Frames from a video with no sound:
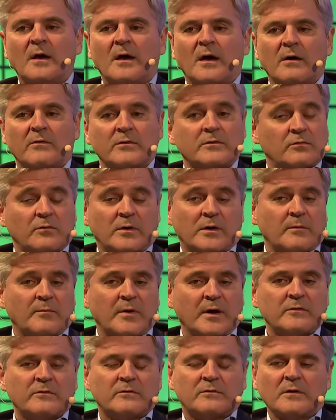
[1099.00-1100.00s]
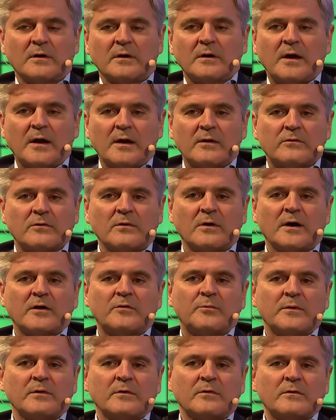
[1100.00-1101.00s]
uh, which is one of the best uh, cancer
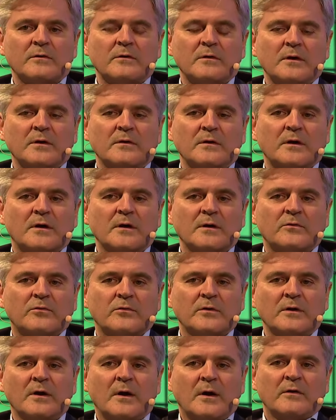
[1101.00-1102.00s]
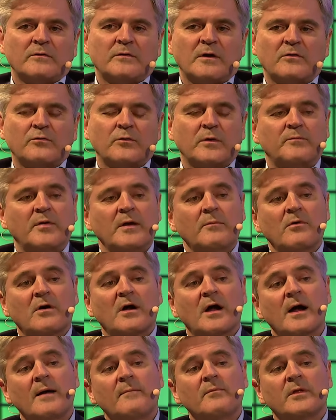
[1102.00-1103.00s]
hospitals in, in the country, says when people
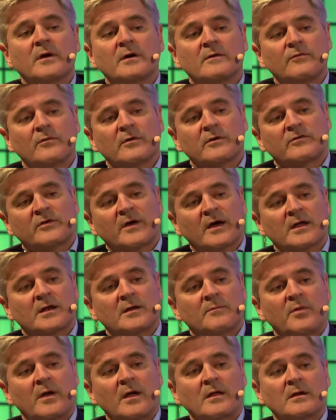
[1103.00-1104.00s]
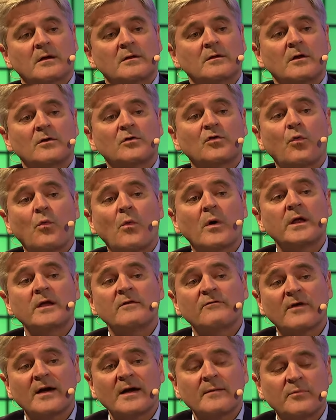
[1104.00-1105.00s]
come there for a second opinion,
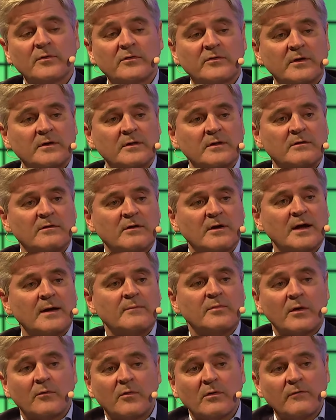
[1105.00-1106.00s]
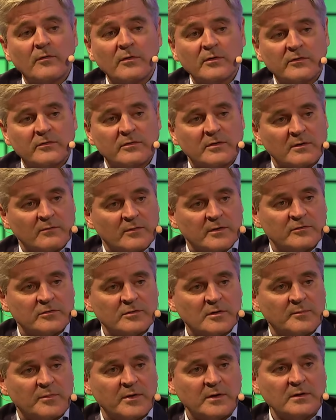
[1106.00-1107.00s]
25% of the time they reverse the original
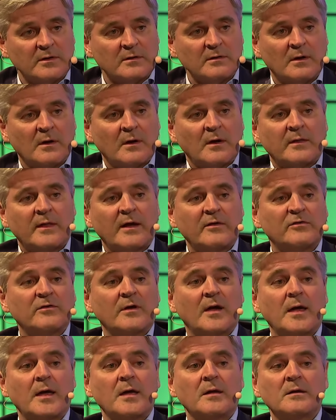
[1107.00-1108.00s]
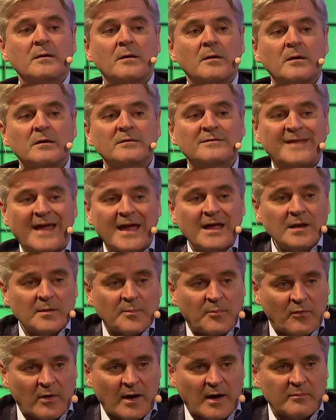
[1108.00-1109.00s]
opinion. Mm -hmm. That's a data
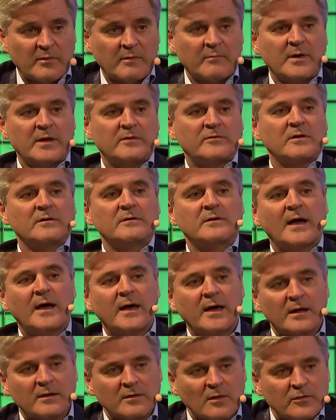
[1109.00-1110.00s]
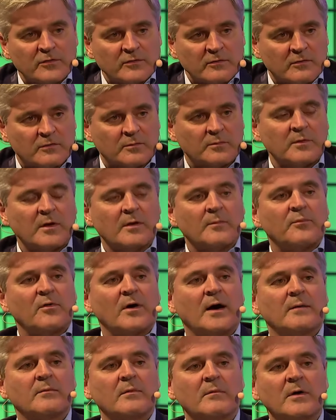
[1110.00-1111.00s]
problem. It's a diagnosis you know,
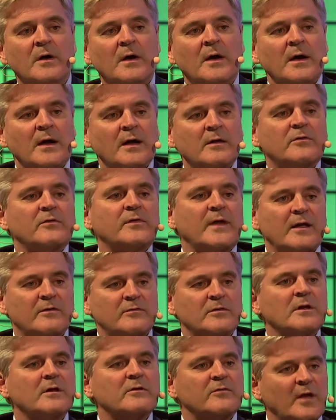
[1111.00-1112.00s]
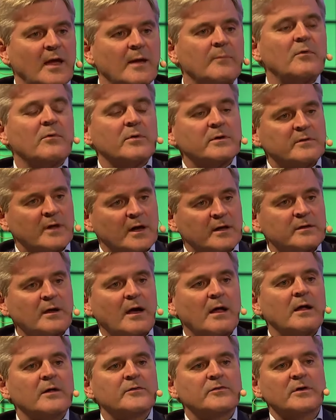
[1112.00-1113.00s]
problem. Right. And so that's an example where
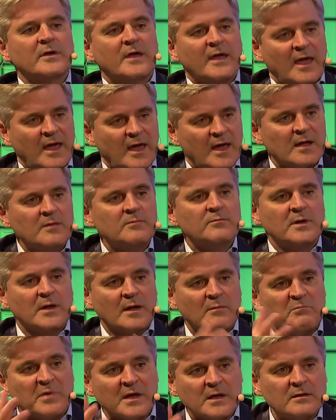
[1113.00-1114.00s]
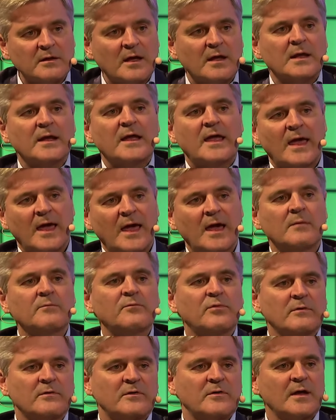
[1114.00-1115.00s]
technology can be, and big data can
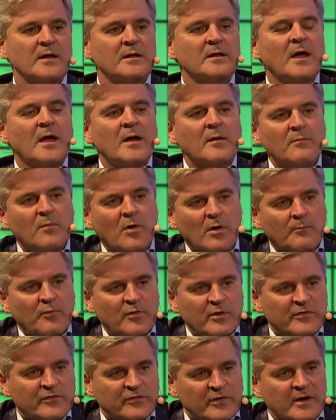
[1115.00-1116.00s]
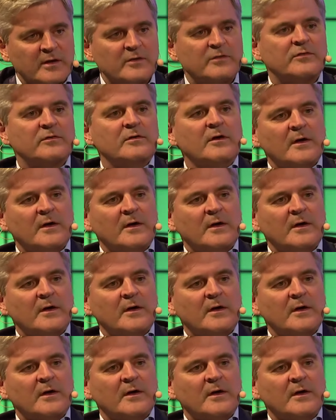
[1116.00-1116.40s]
provide more precise